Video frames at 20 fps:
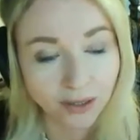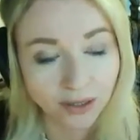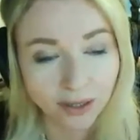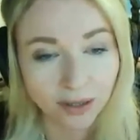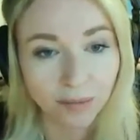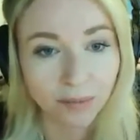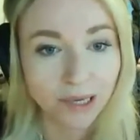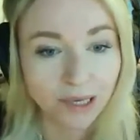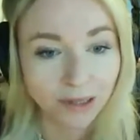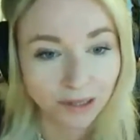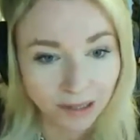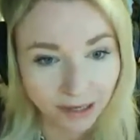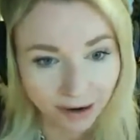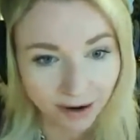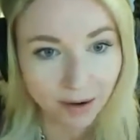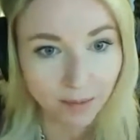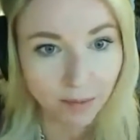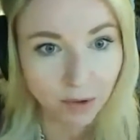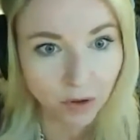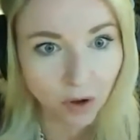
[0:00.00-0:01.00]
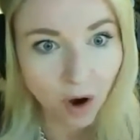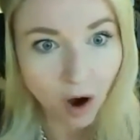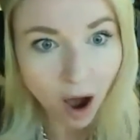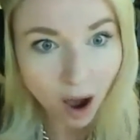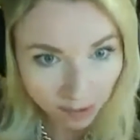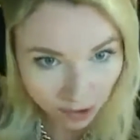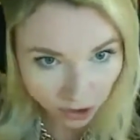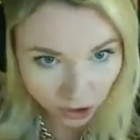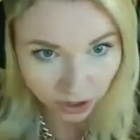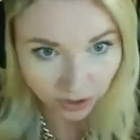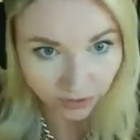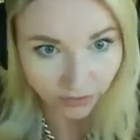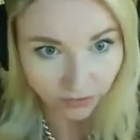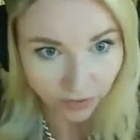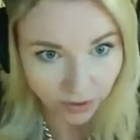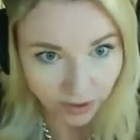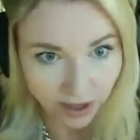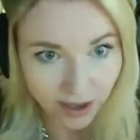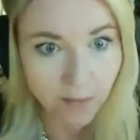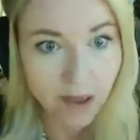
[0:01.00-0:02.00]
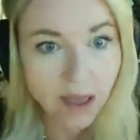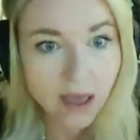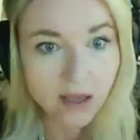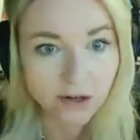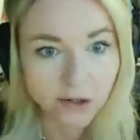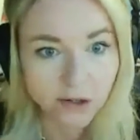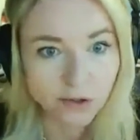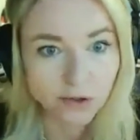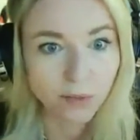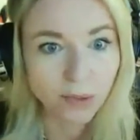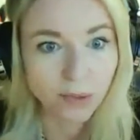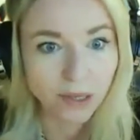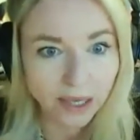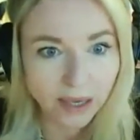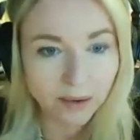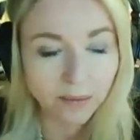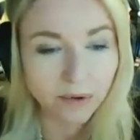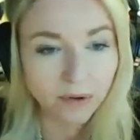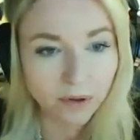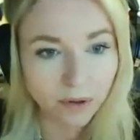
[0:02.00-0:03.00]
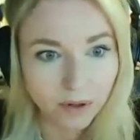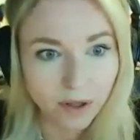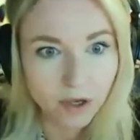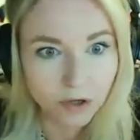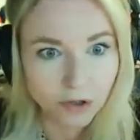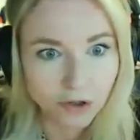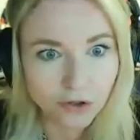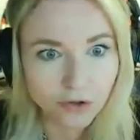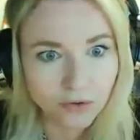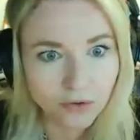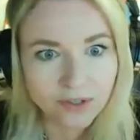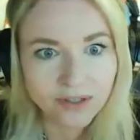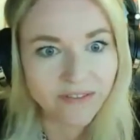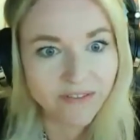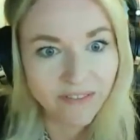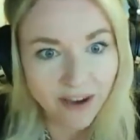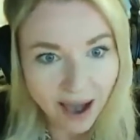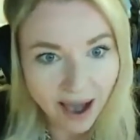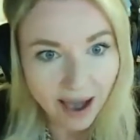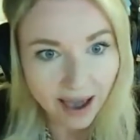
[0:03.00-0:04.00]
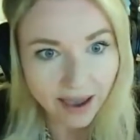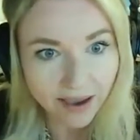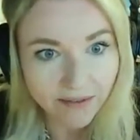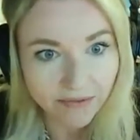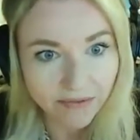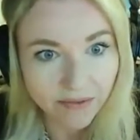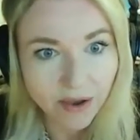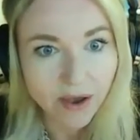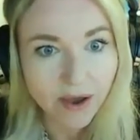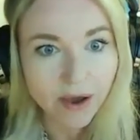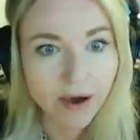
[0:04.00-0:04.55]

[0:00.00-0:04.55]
And it can be an incredible option for them just to be able to survive.